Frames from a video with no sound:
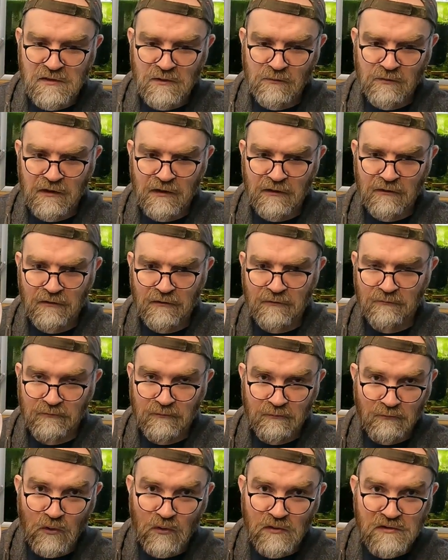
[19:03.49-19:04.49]
It will kill
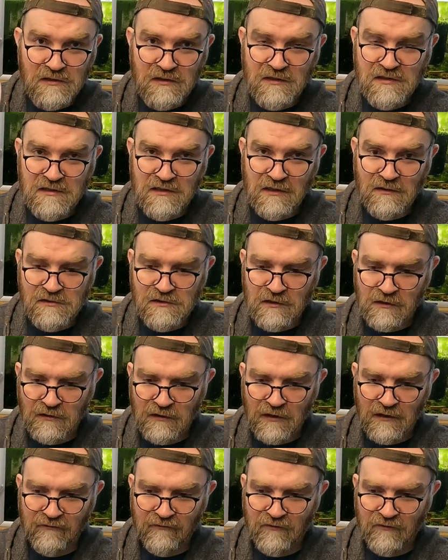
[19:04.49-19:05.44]
most of the snails in your tank.